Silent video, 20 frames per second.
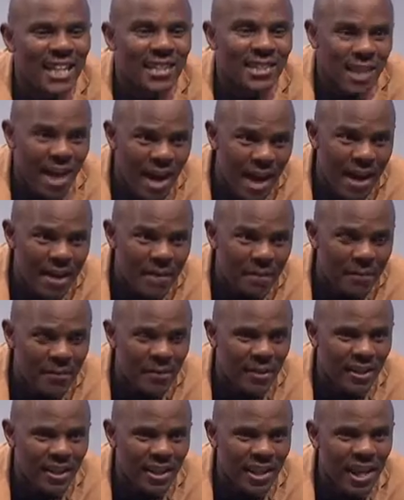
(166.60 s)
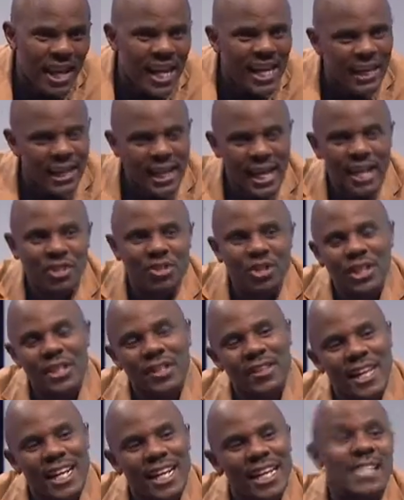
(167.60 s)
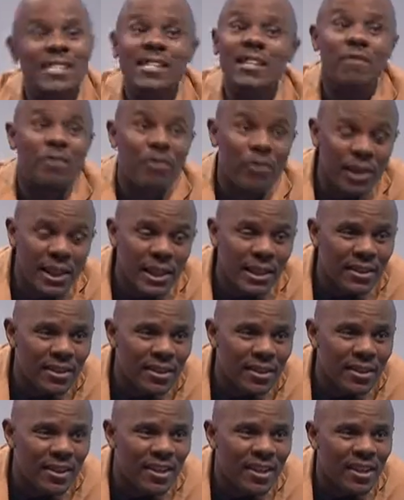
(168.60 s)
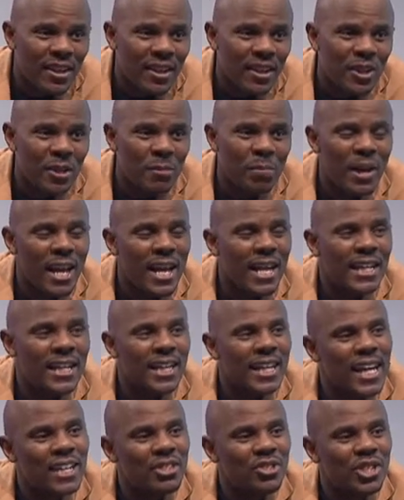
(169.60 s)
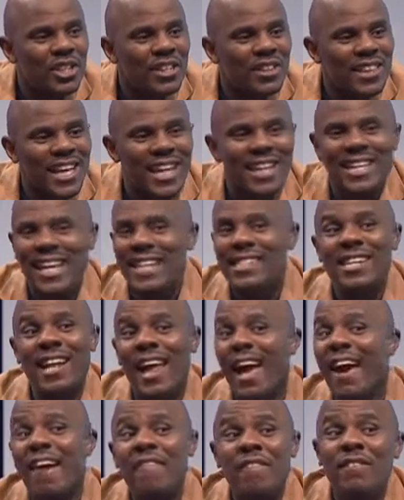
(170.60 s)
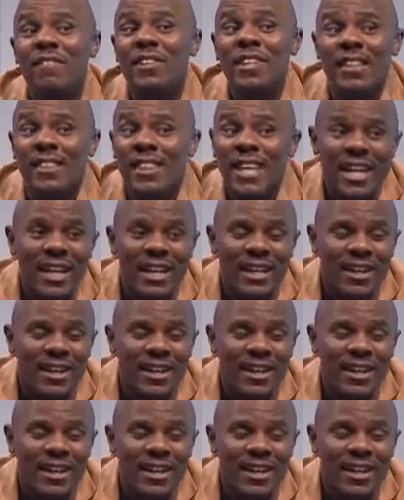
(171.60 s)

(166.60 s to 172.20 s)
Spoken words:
time in a country that isn't free. You're playing in a country that doesn't have even a thing